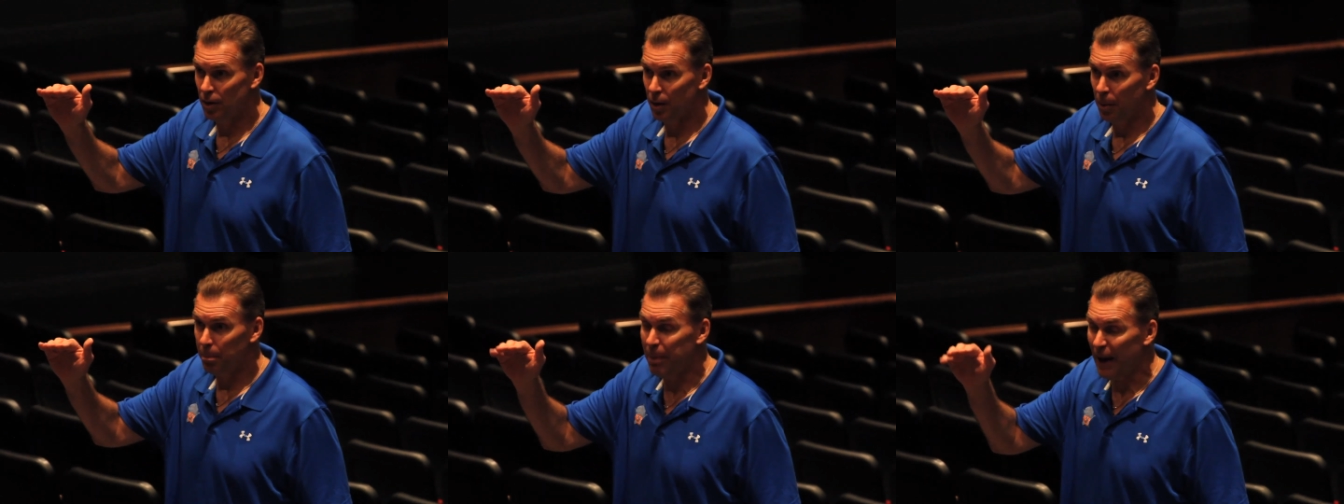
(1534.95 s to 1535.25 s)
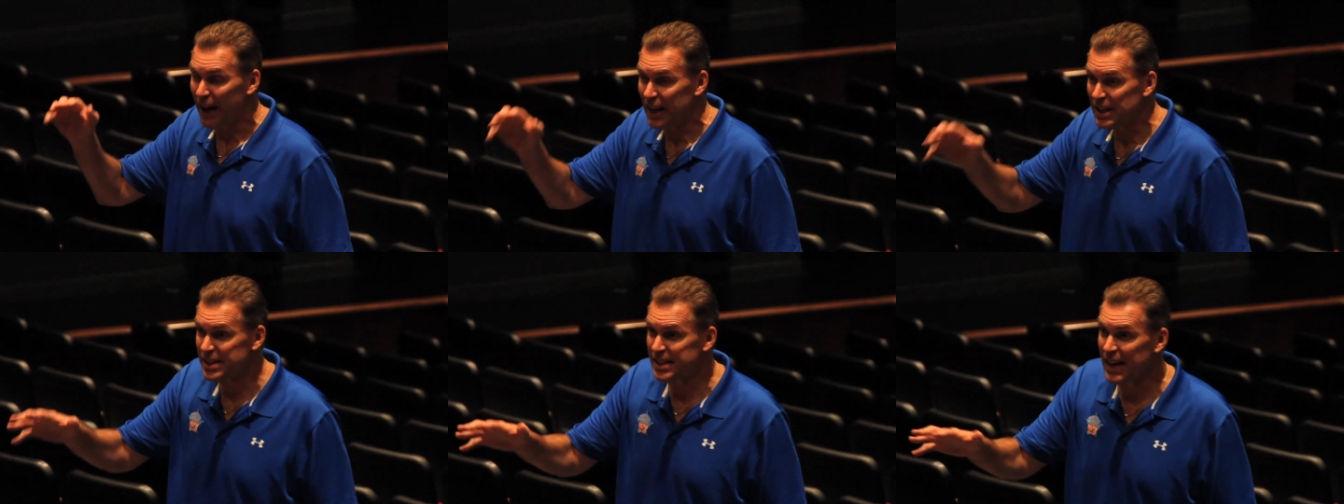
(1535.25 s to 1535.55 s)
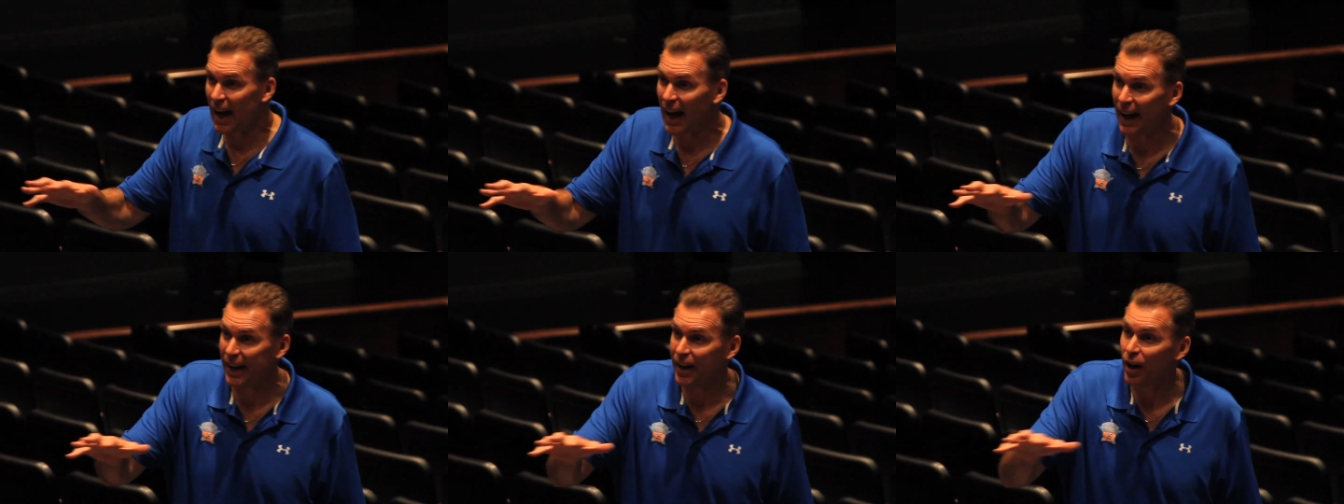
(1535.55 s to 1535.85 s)
based
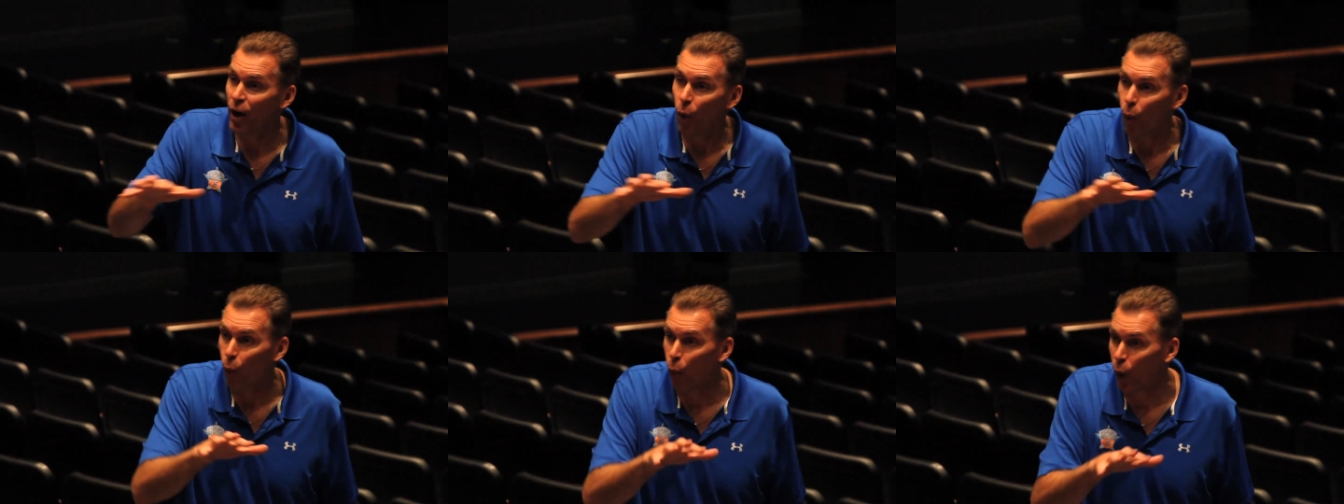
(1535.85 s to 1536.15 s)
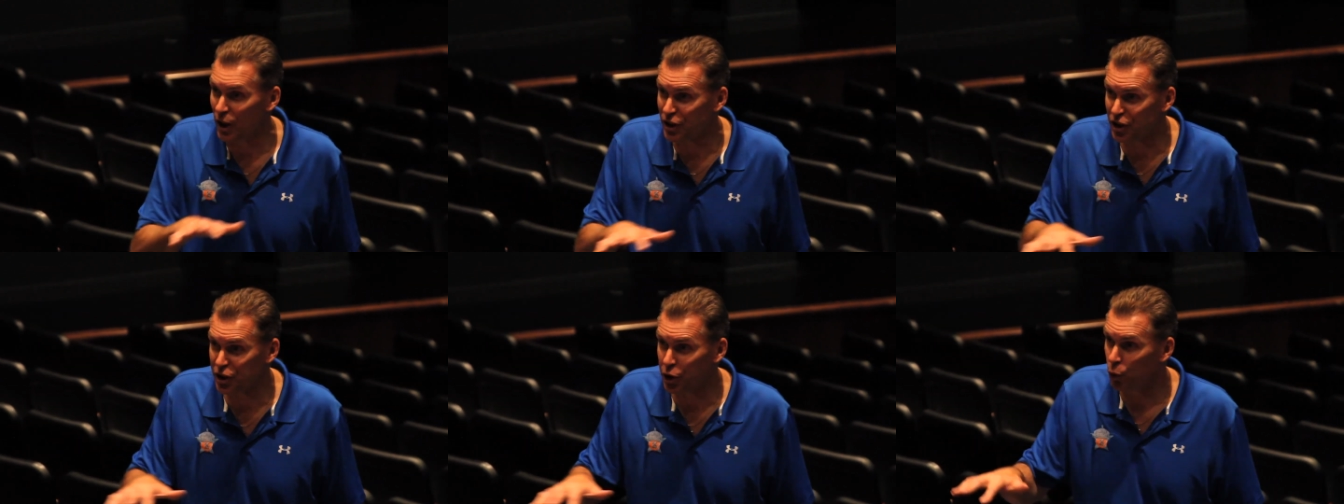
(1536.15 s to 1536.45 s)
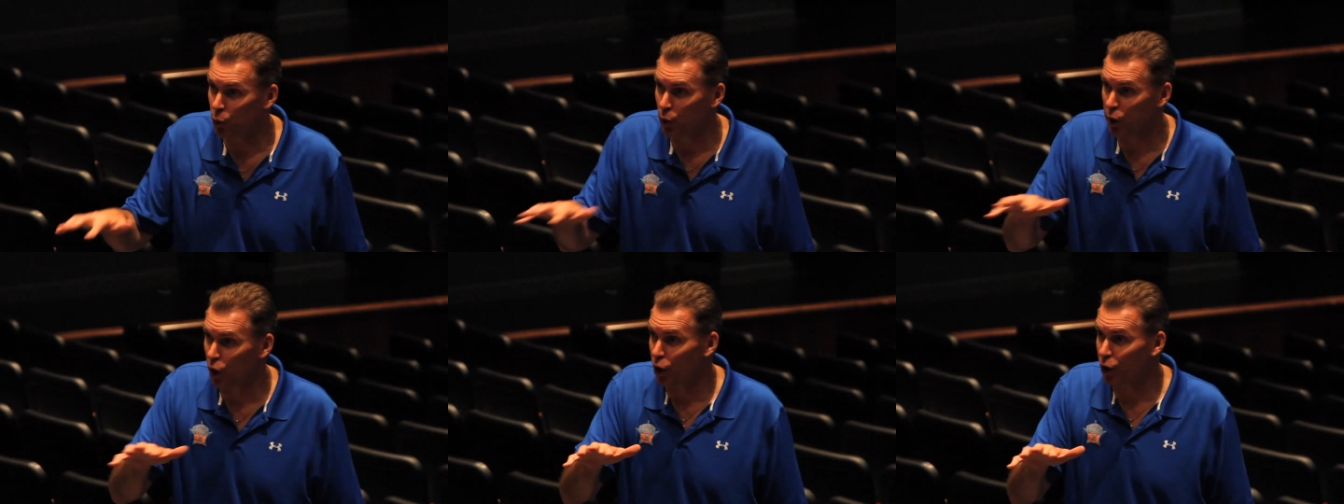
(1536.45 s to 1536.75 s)
on what you
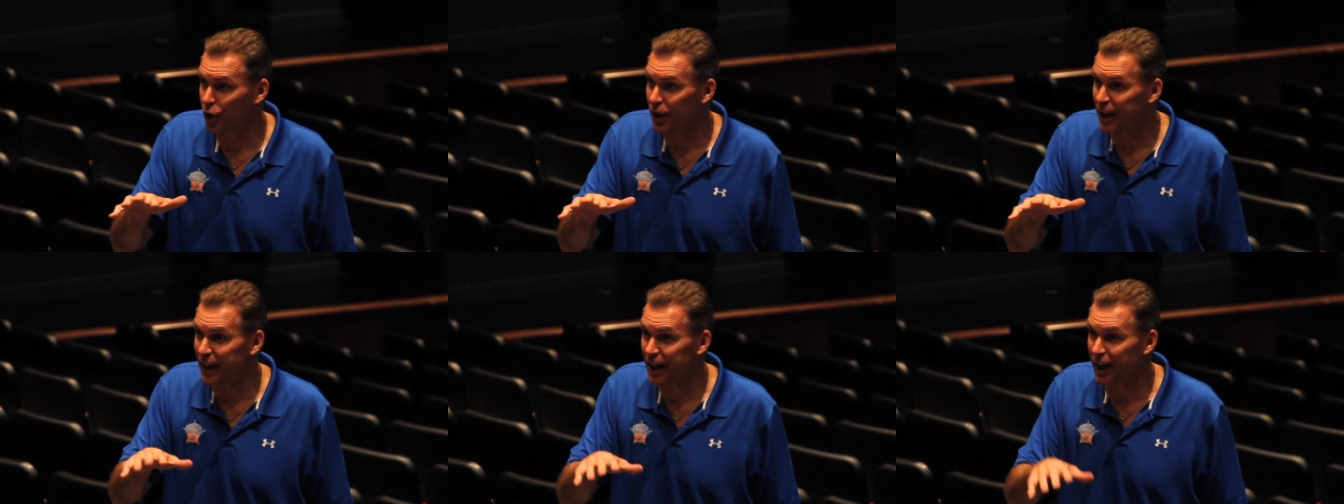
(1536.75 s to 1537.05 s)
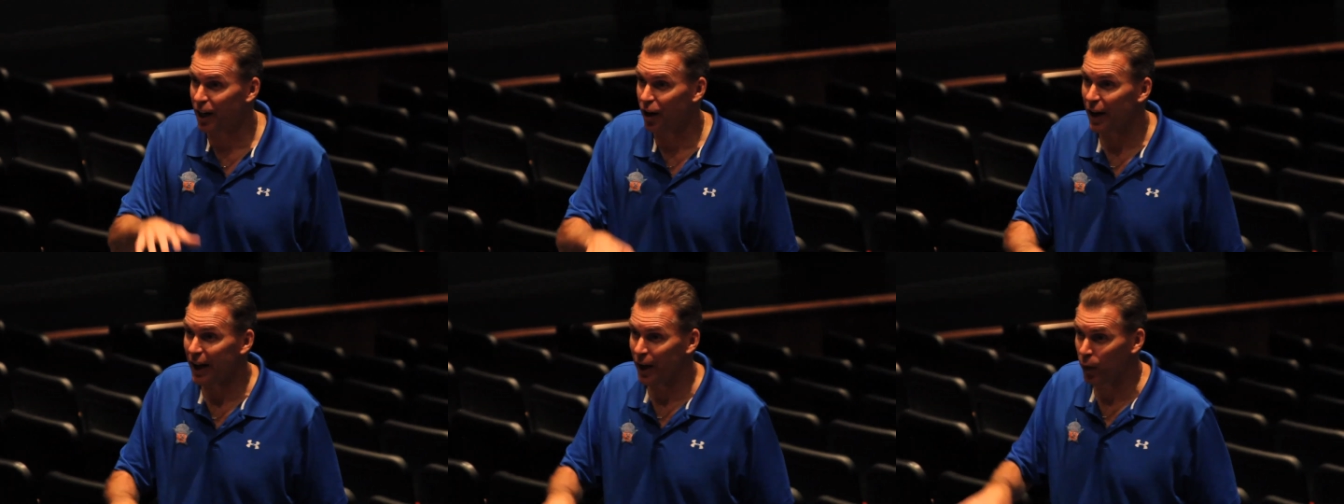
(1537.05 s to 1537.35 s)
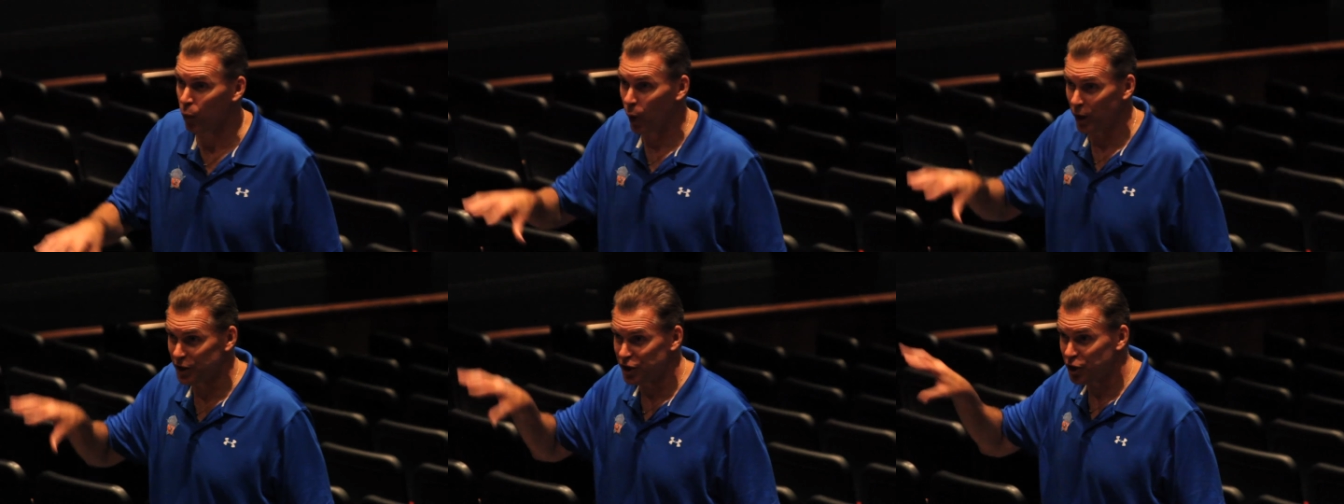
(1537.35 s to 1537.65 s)
learn here and
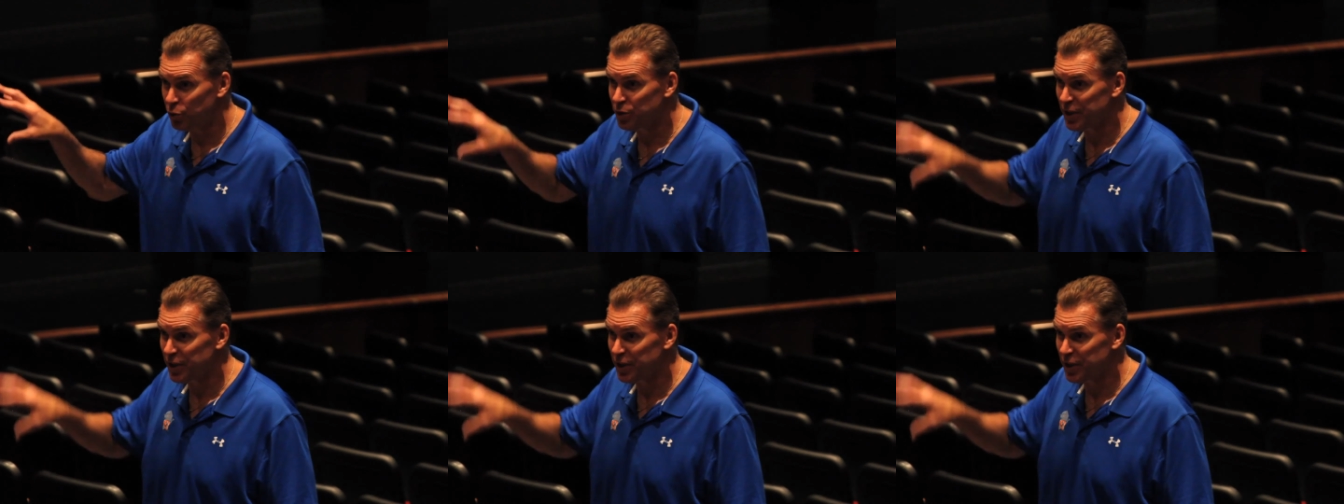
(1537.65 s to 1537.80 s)
what you